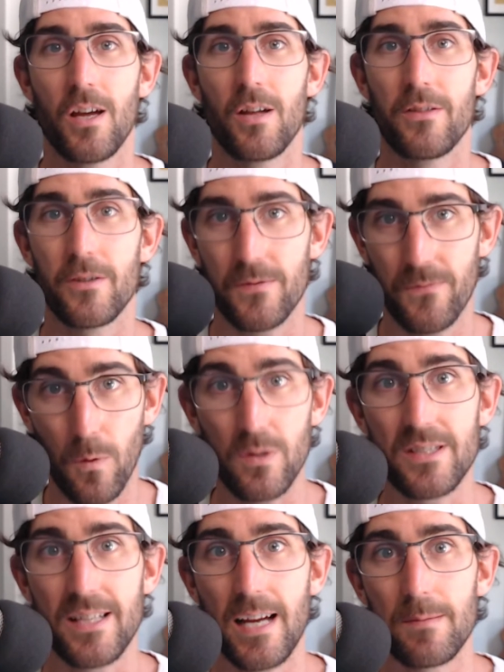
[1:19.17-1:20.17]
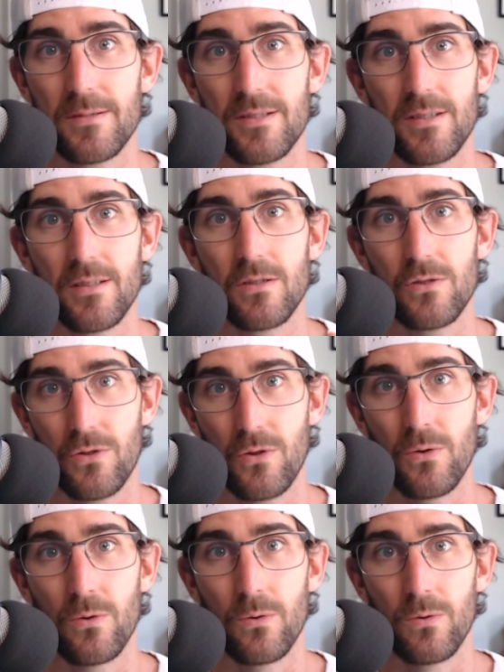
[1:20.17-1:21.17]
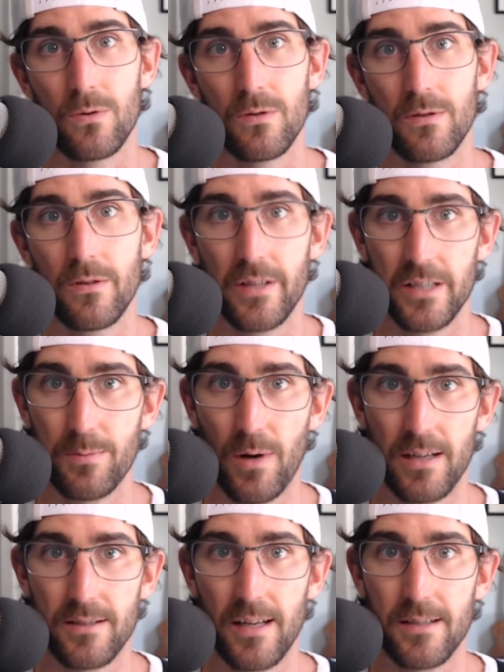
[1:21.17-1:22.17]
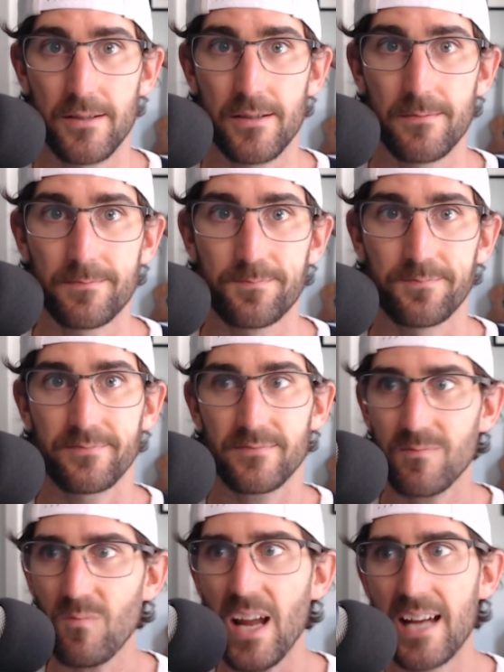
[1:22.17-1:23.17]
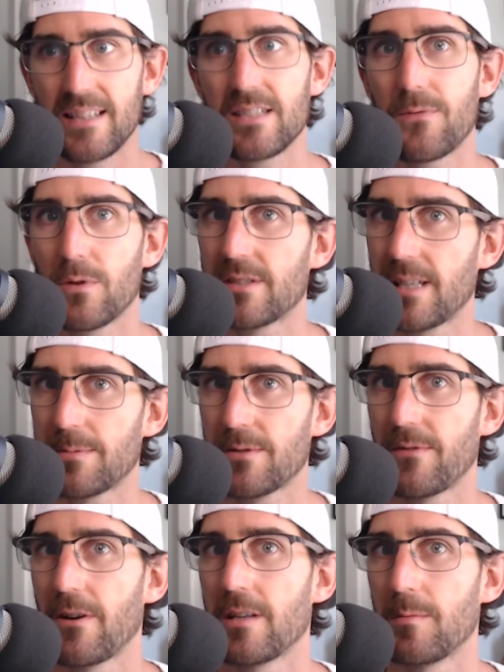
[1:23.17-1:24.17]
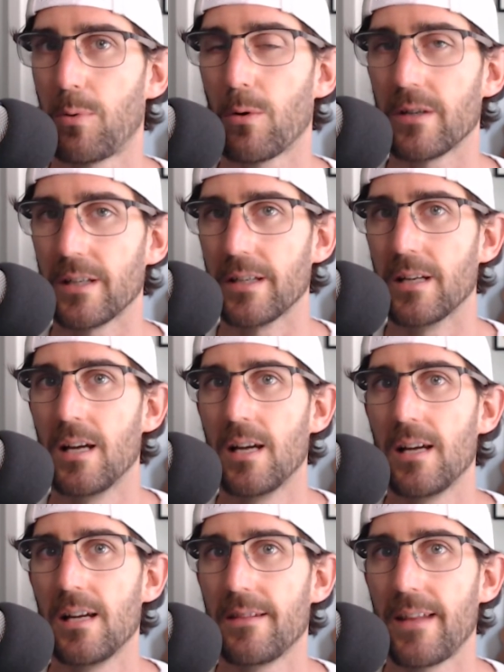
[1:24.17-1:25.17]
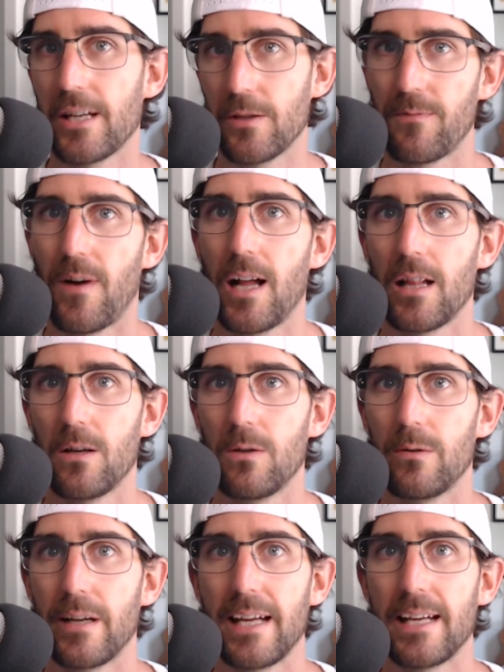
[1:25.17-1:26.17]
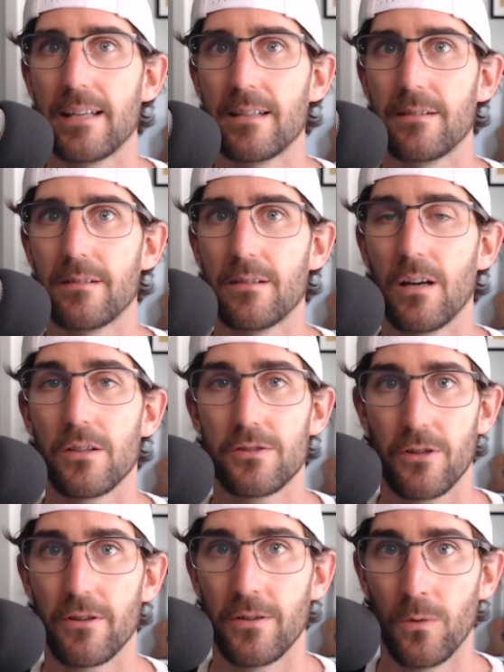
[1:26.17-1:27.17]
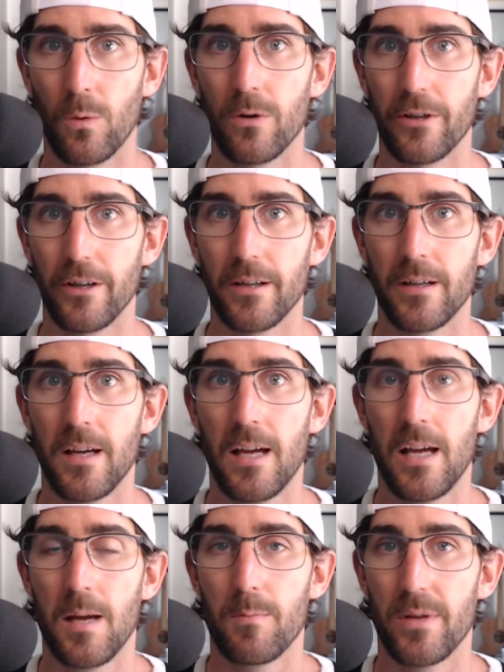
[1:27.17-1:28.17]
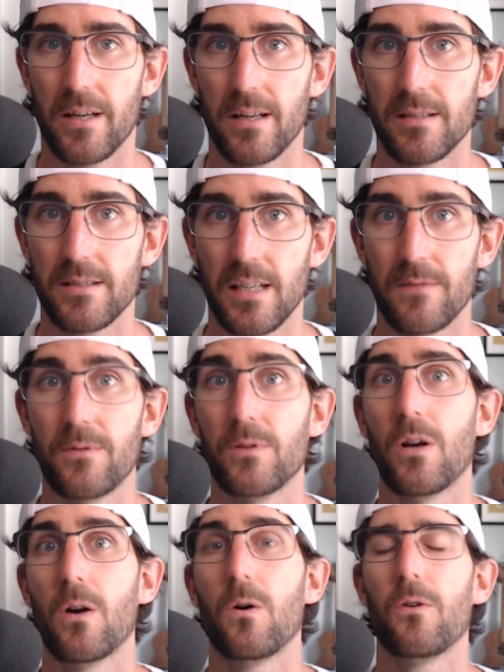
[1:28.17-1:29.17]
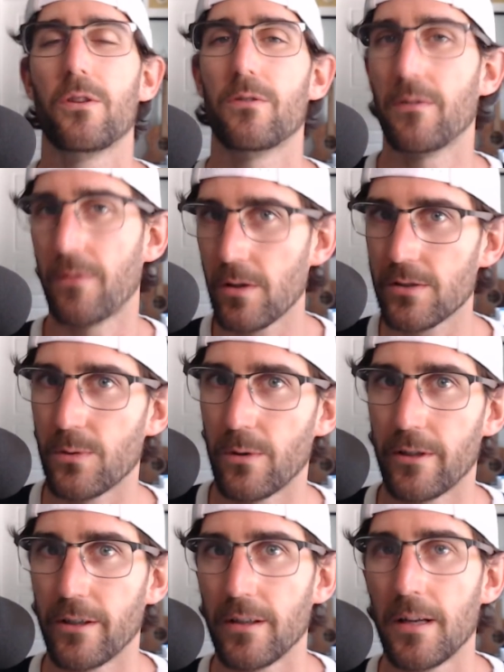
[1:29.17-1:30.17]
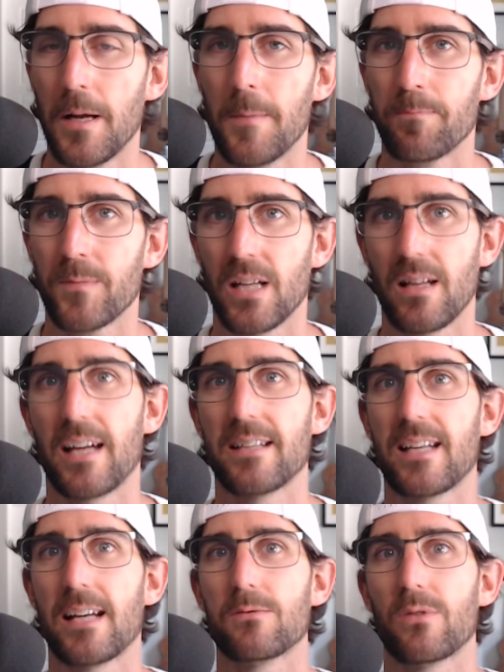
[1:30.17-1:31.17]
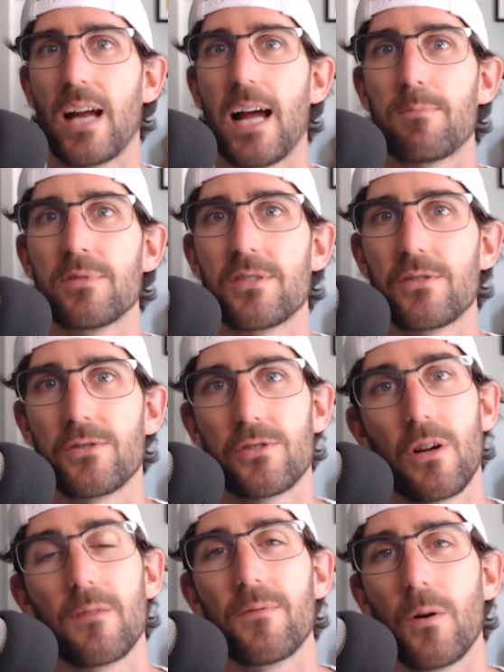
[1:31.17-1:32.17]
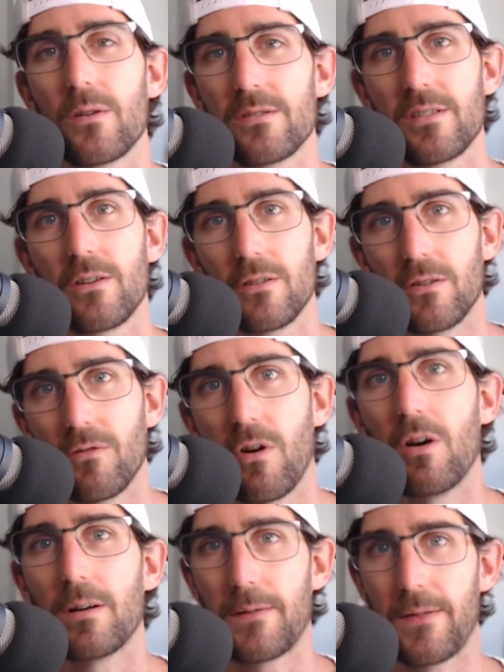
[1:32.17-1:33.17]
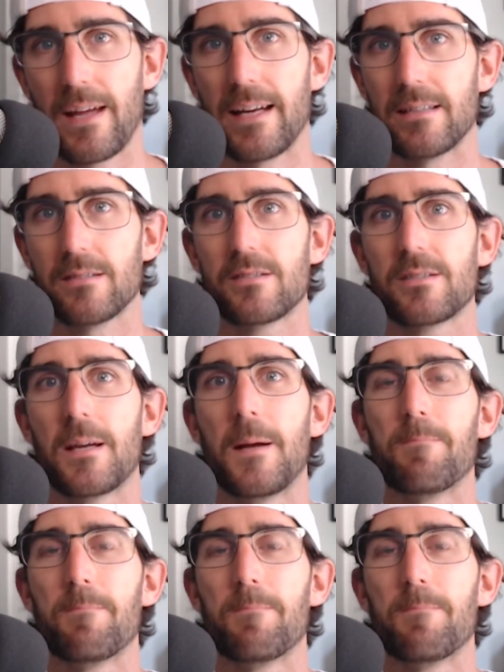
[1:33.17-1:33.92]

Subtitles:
There's four steps to this process, and these four steps are very important that you follow in a certain order. Because if you go the reverse order, a lot of times what happens is you start focusing on the wrong things.